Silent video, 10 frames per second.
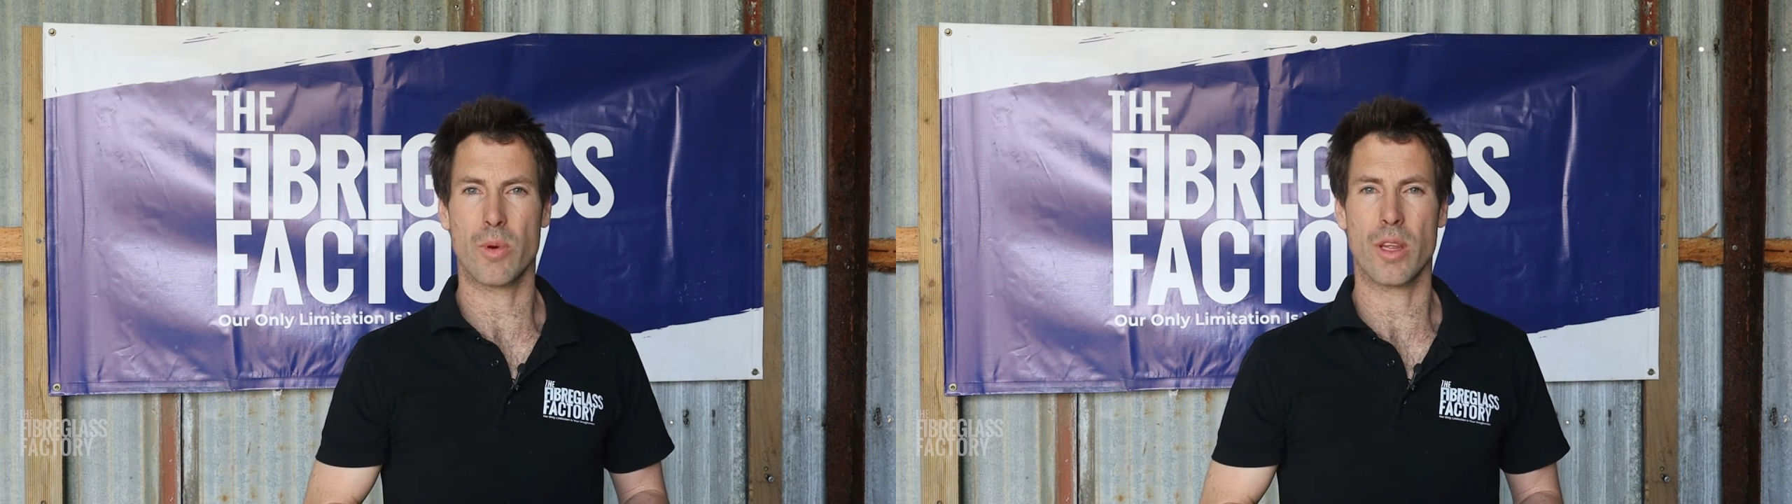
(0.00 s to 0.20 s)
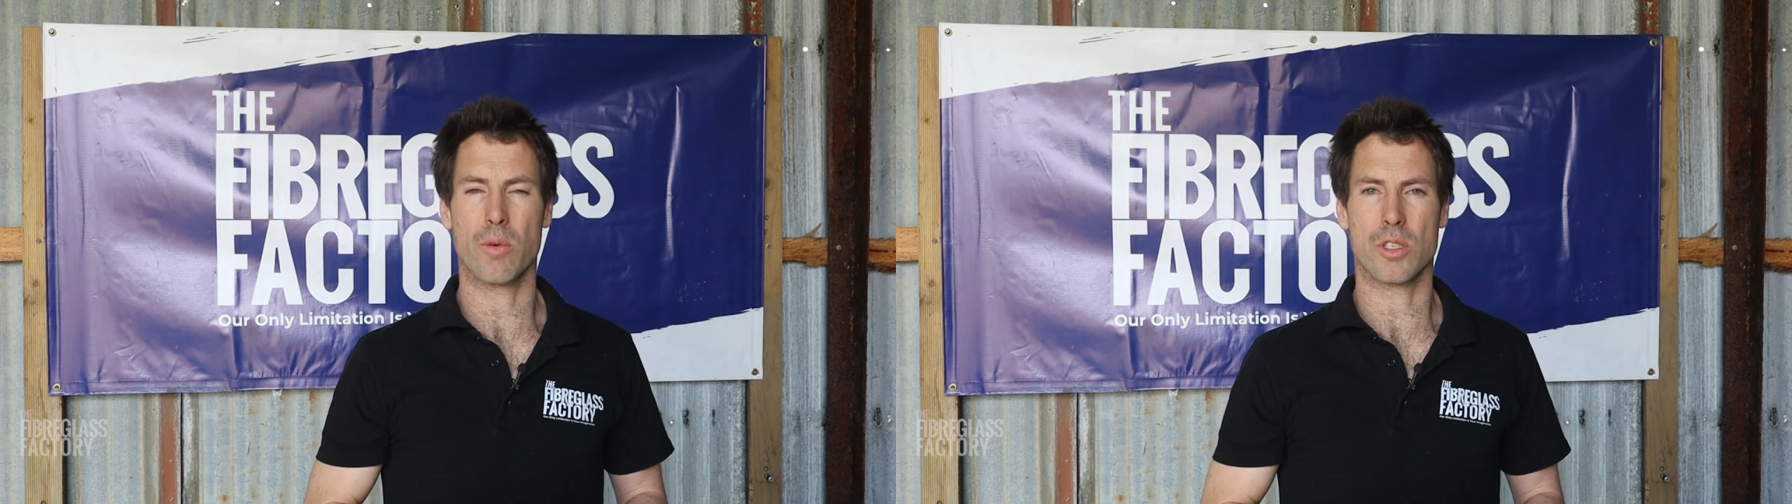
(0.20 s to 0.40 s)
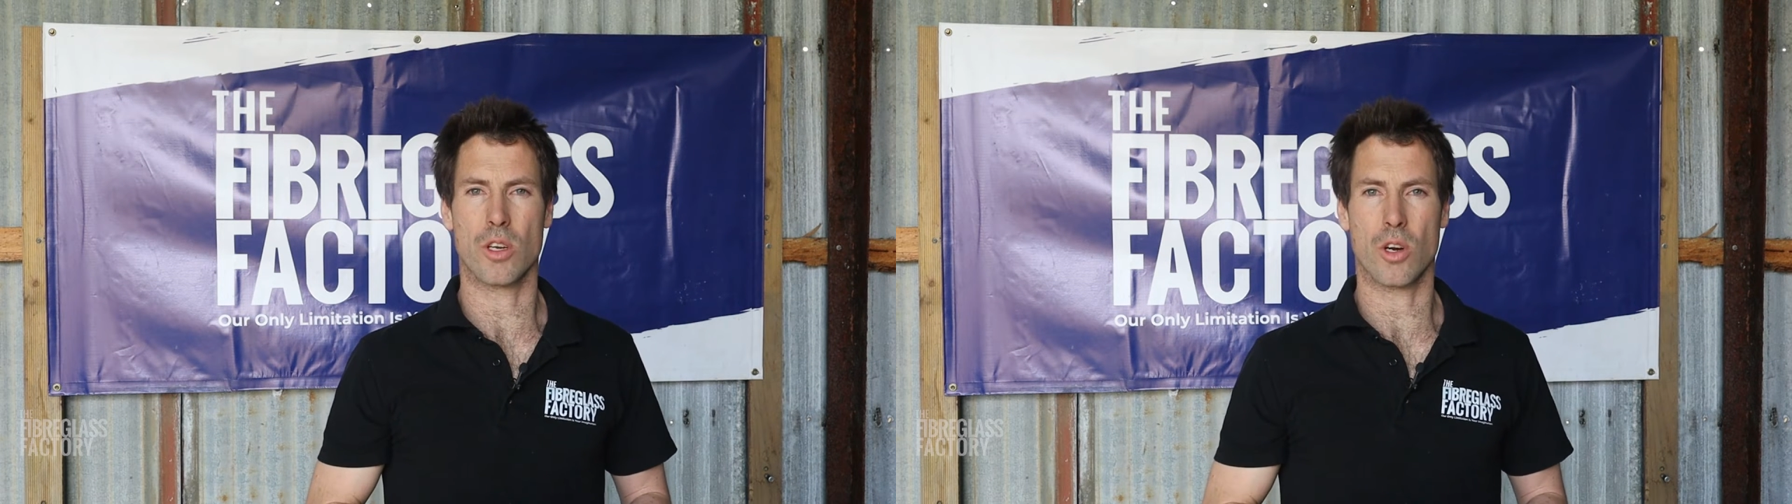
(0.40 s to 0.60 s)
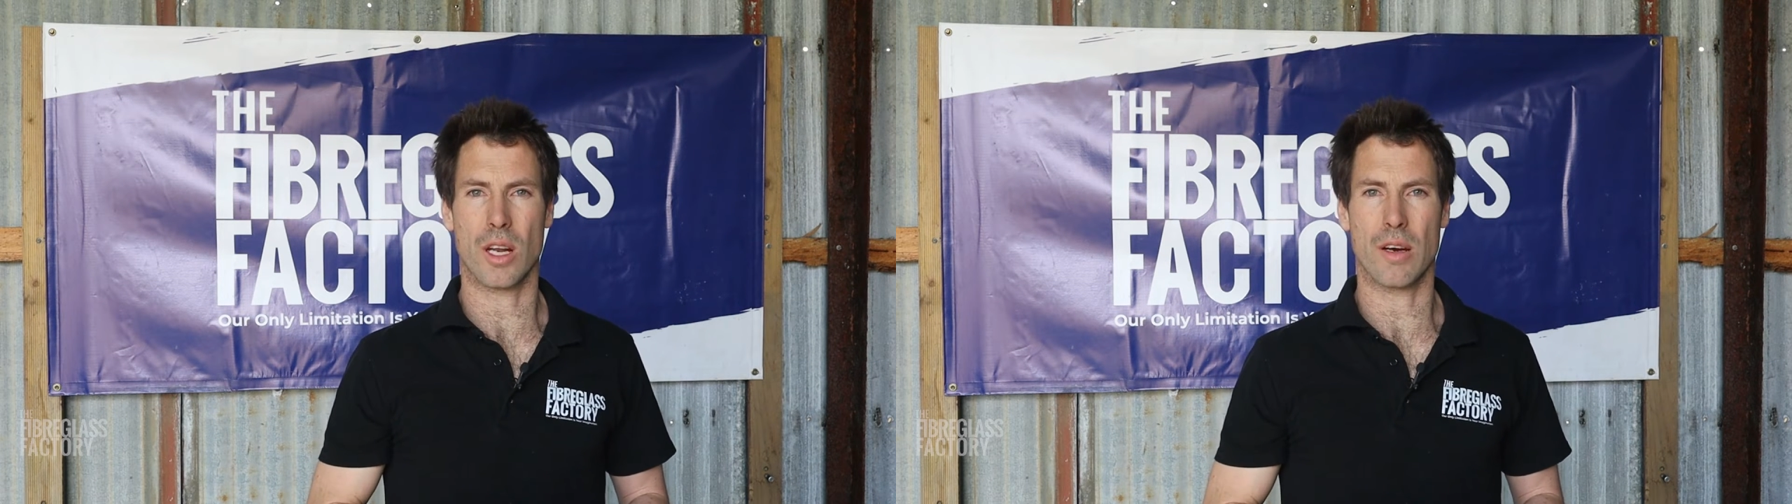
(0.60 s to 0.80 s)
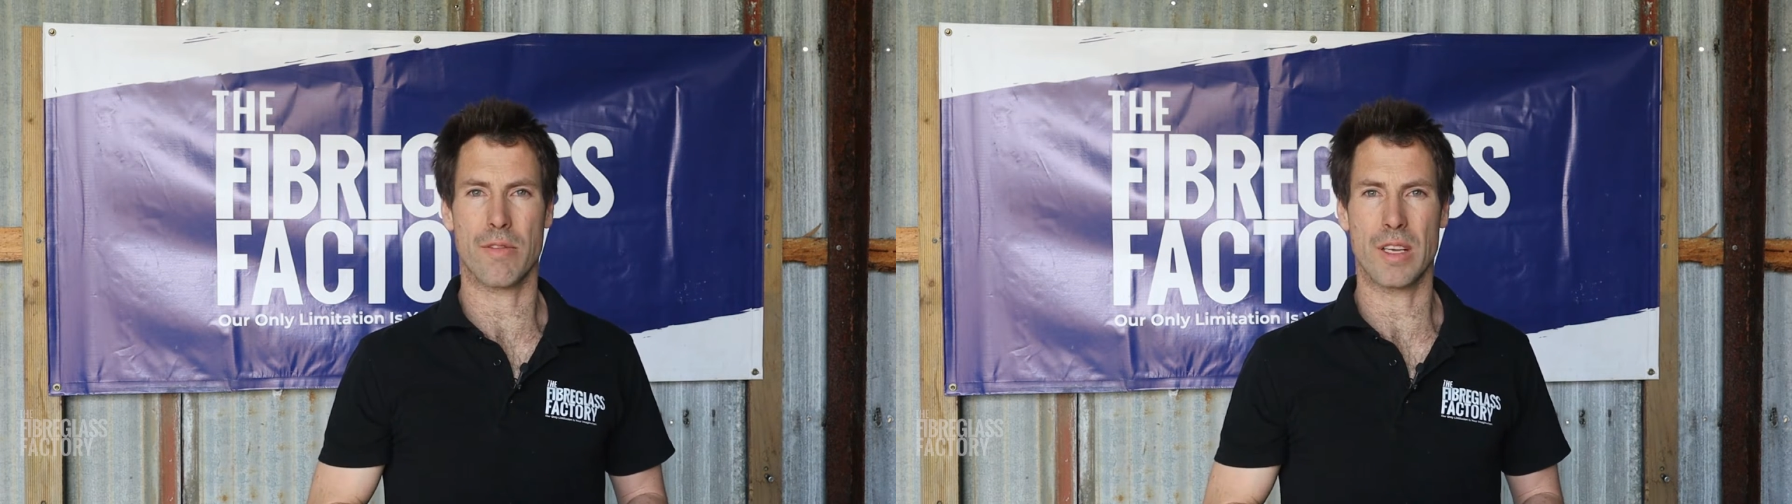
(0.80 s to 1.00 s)
where there was not
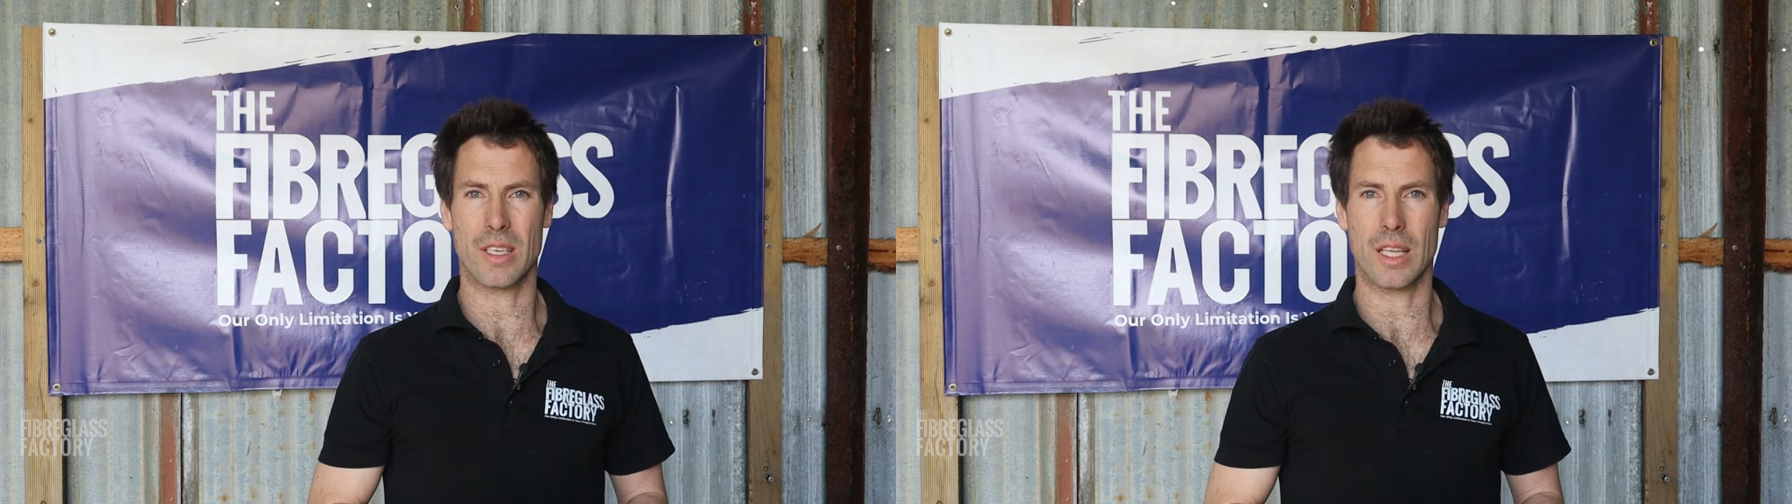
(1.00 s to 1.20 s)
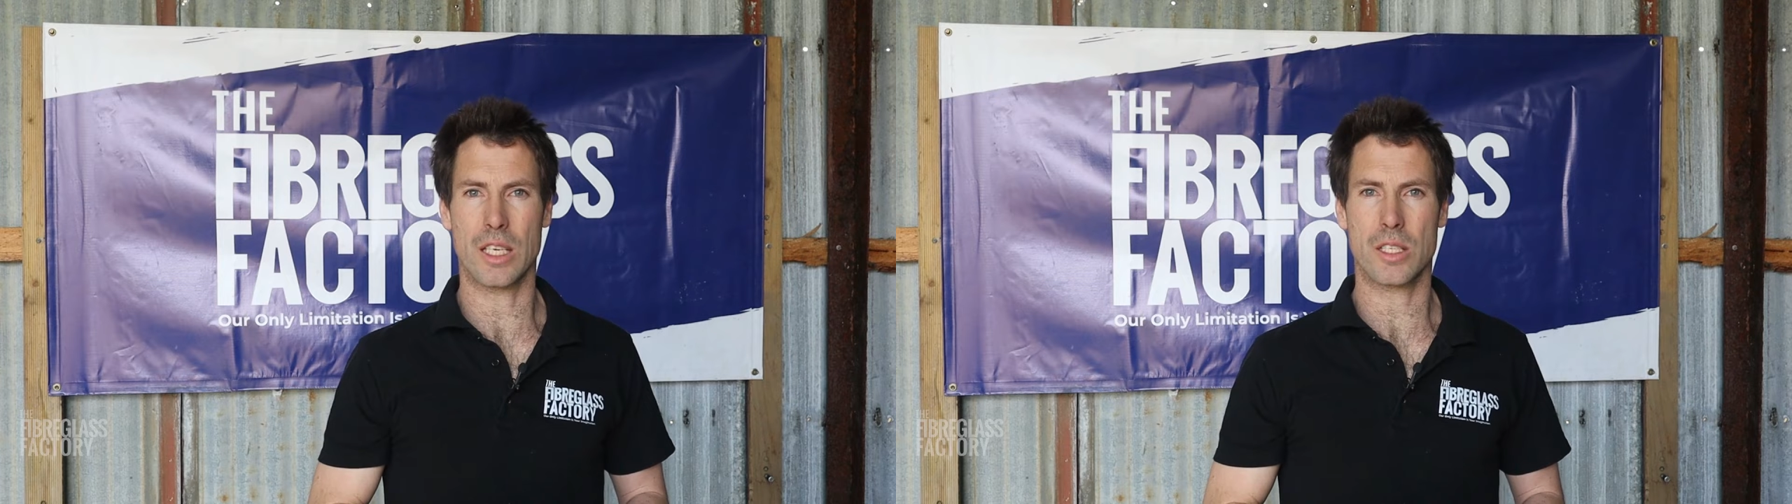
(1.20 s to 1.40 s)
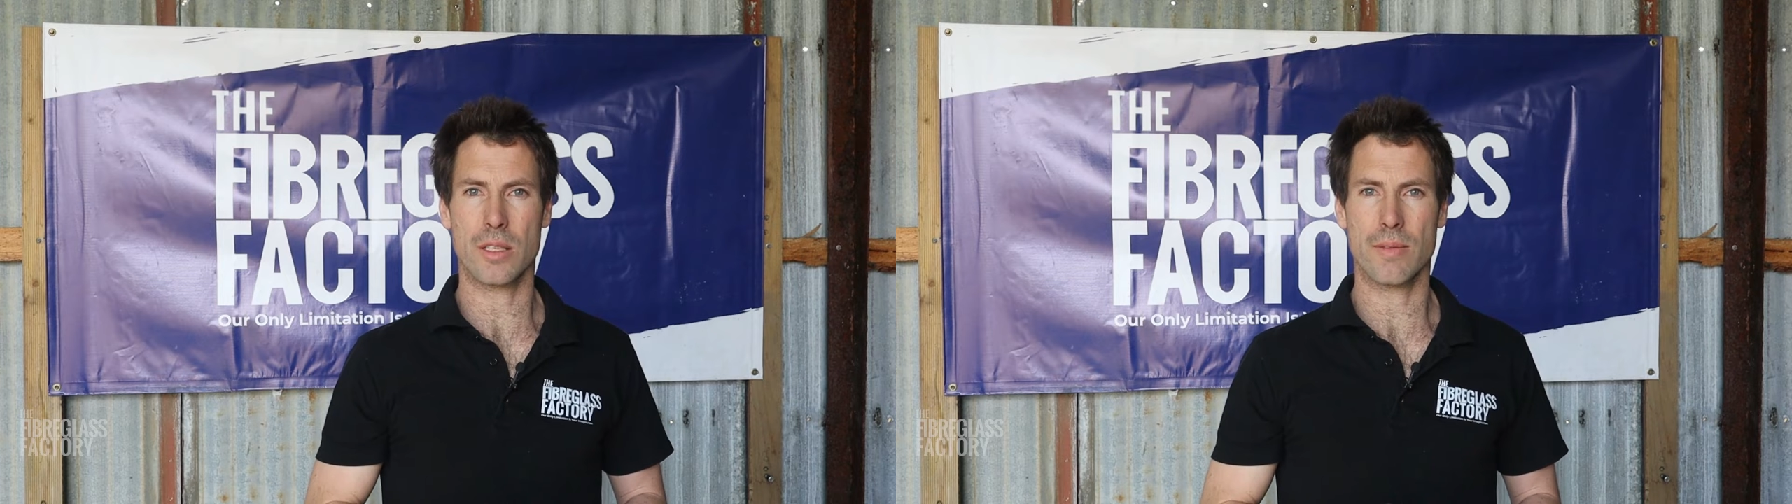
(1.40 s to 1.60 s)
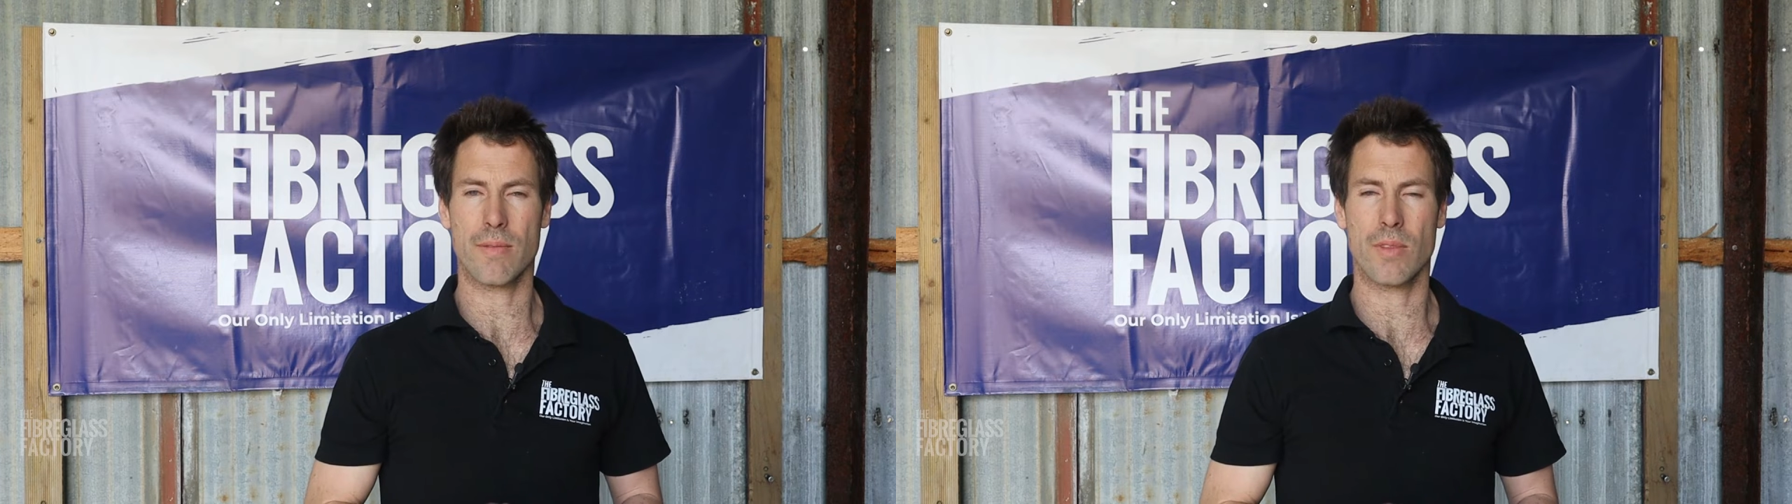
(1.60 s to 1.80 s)
enough ventilation.